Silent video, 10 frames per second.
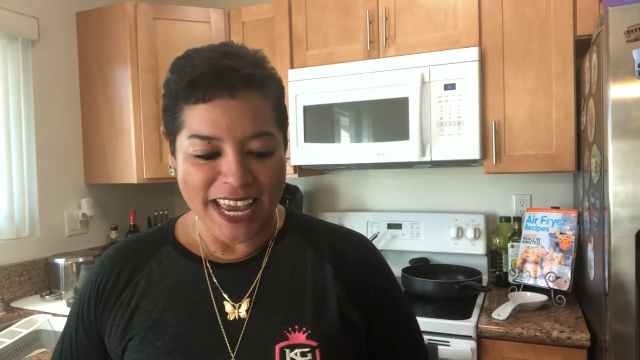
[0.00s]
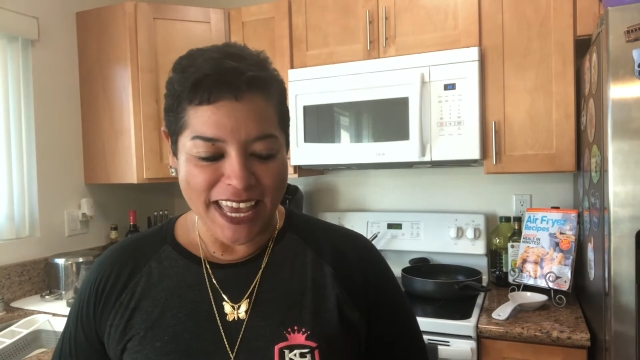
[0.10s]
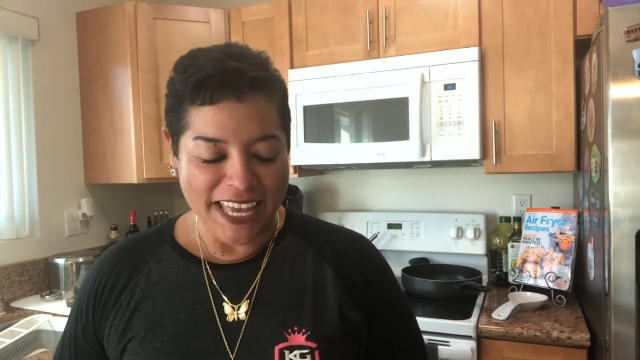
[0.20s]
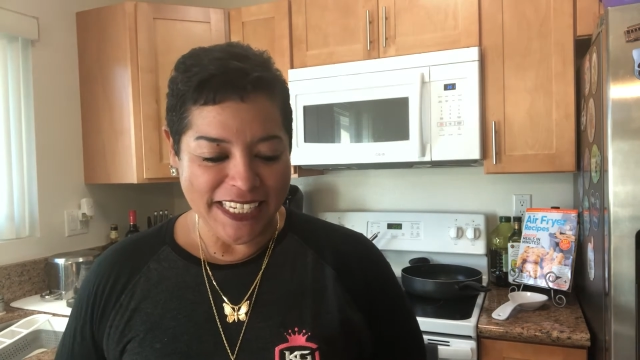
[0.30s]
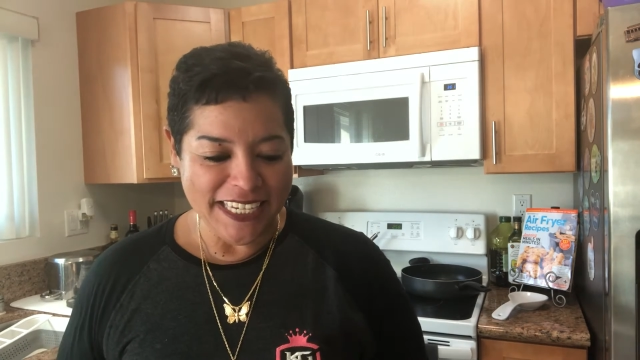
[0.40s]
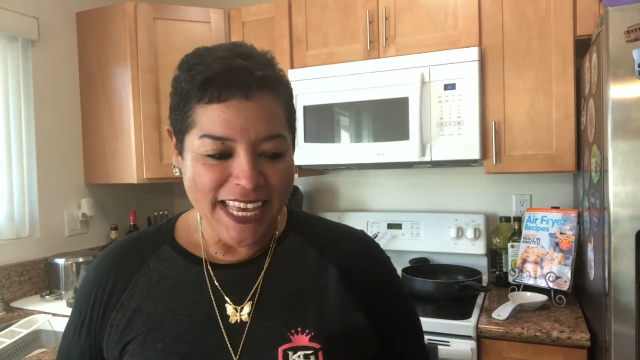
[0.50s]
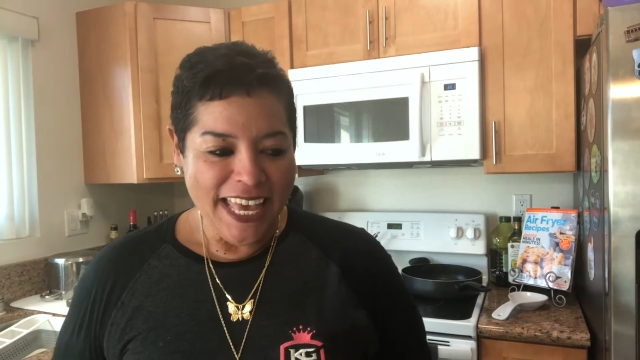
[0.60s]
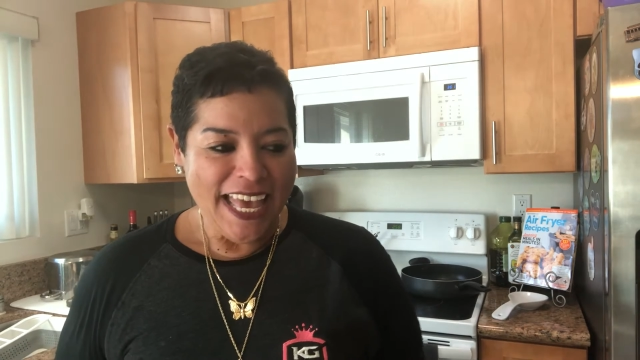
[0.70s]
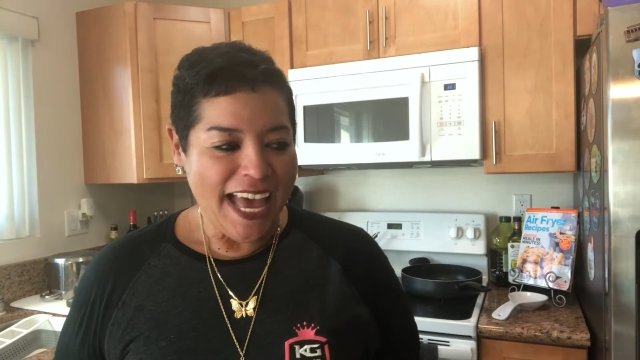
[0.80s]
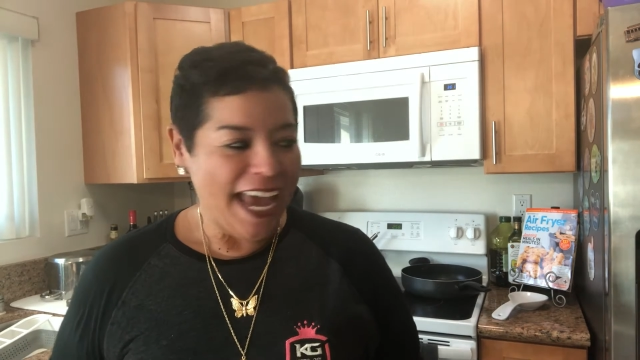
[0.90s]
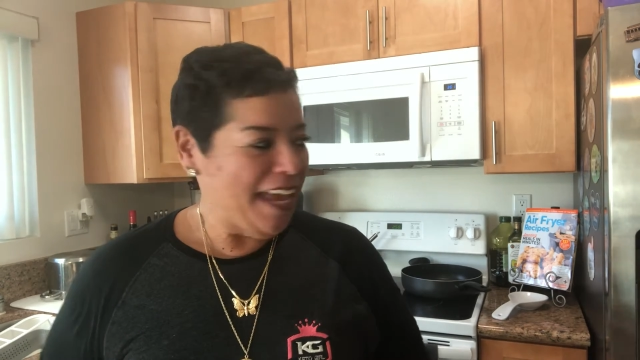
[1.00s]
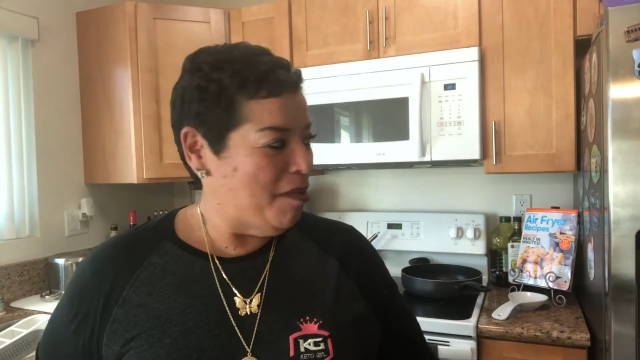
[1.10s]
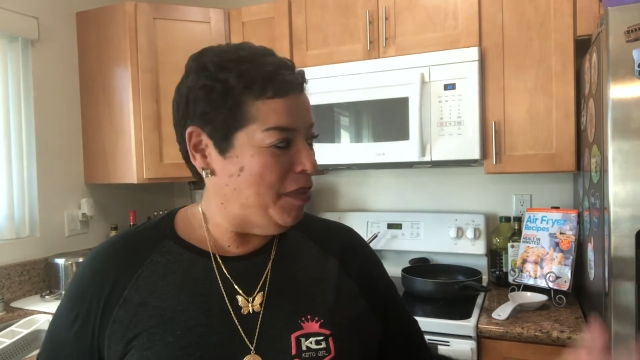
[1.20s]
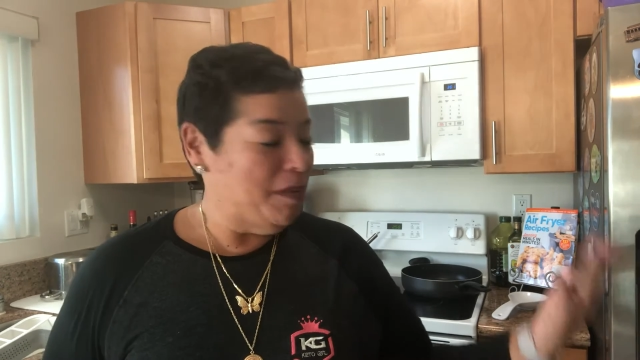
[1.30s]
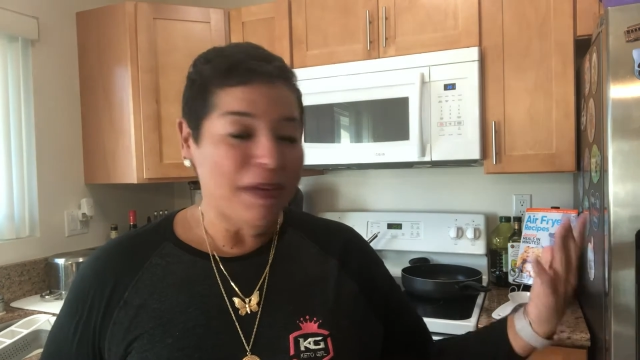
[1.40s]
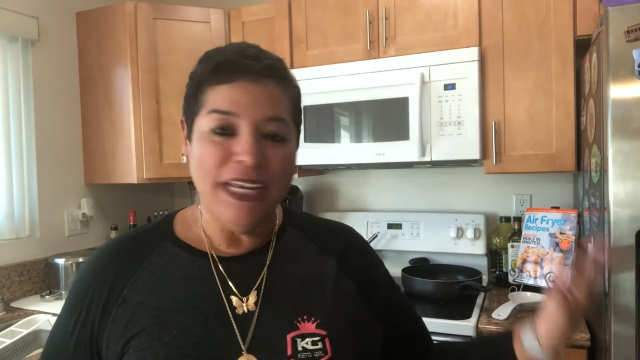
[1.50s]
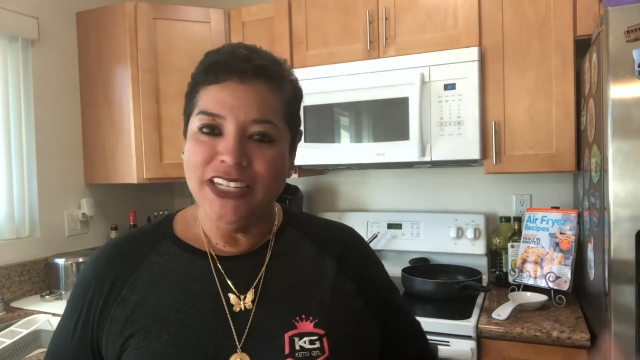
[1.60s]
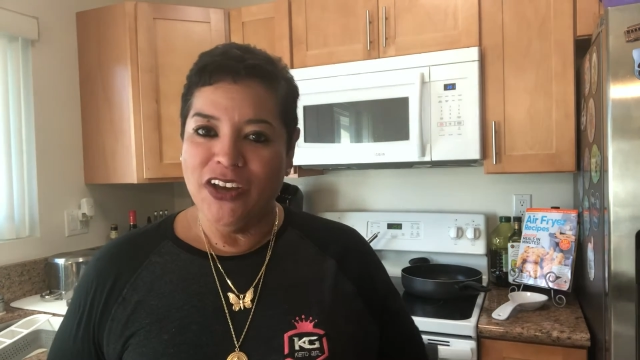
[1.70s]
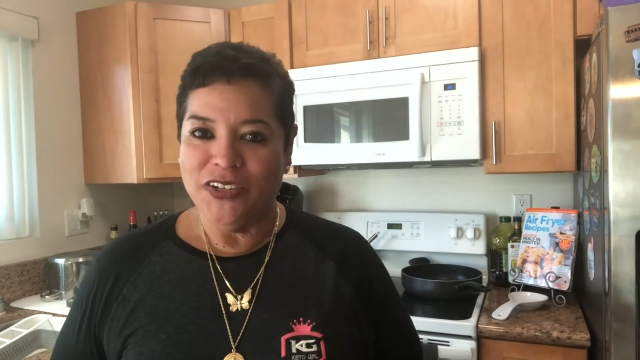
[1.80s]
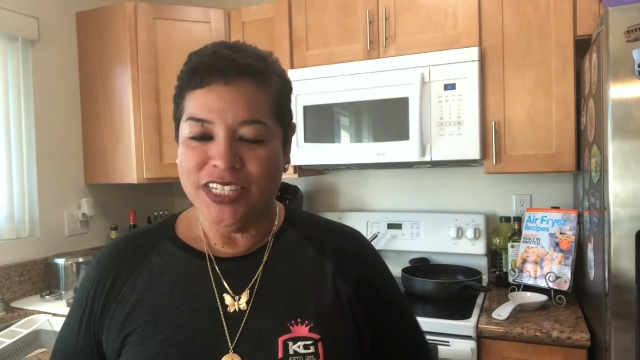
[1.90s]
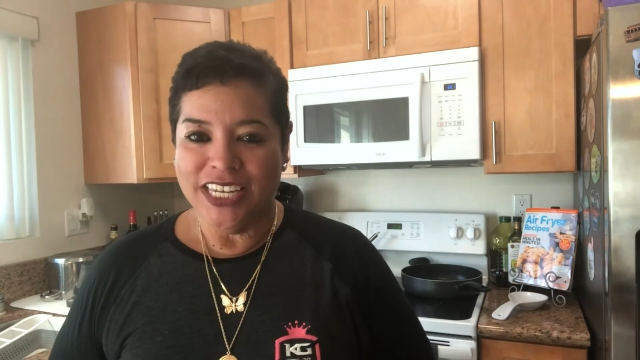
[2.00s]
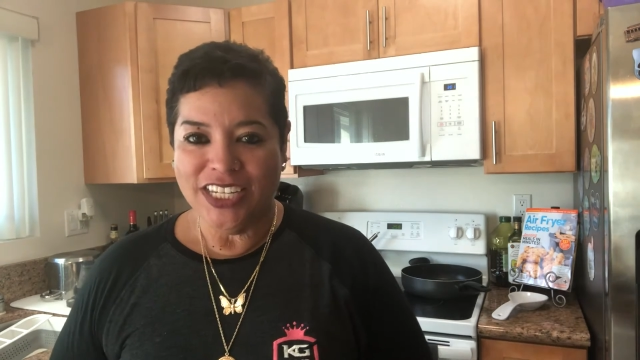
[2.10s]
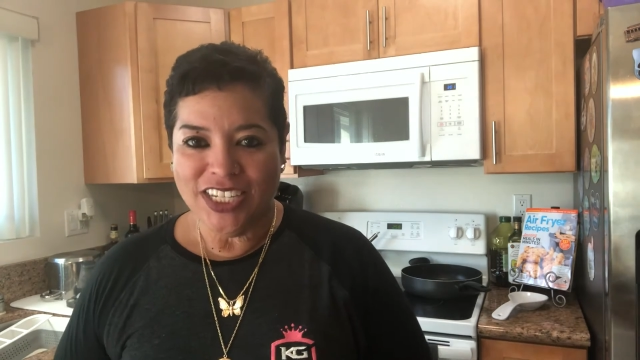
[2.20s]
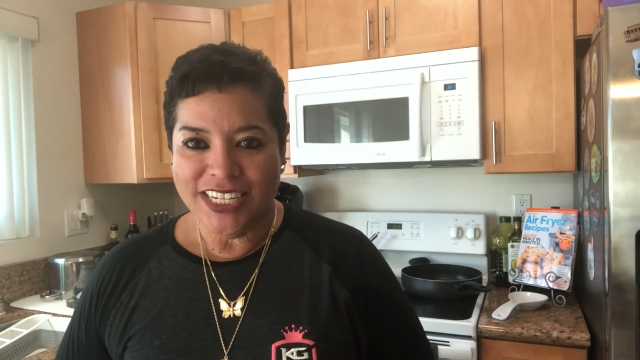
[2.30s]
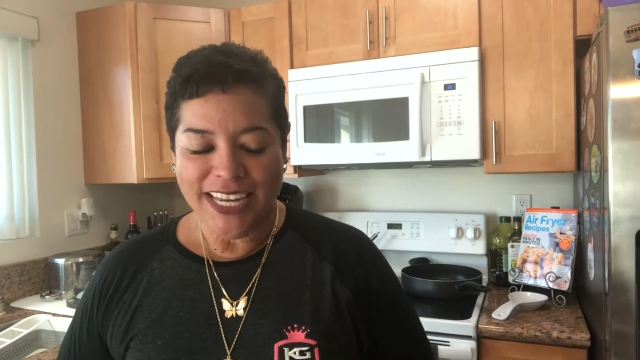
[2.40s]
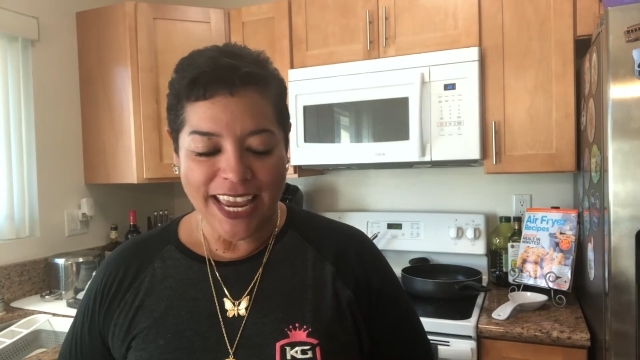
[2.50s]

And I am in my daughter's kitchen,